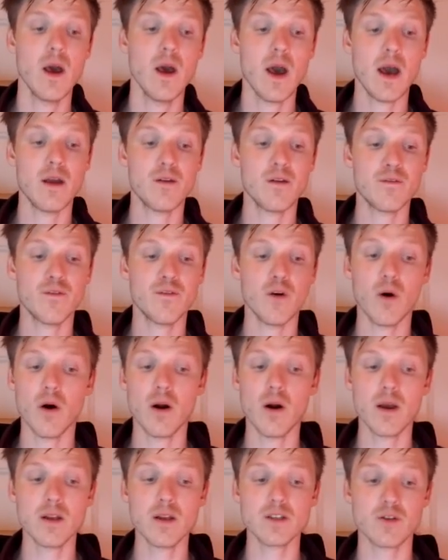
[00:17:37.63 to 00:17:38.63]
And
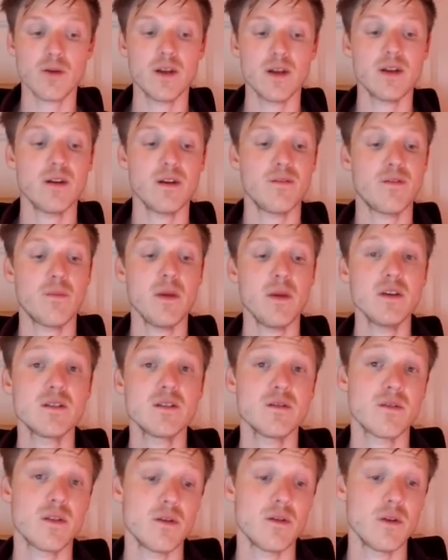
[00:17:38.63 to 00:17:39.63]
for integrated
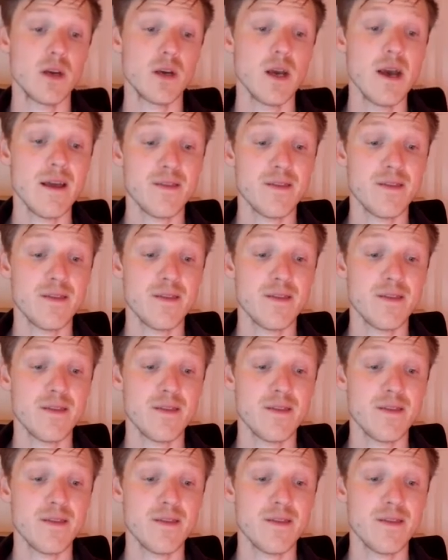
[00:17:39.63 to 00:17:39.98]
information theory,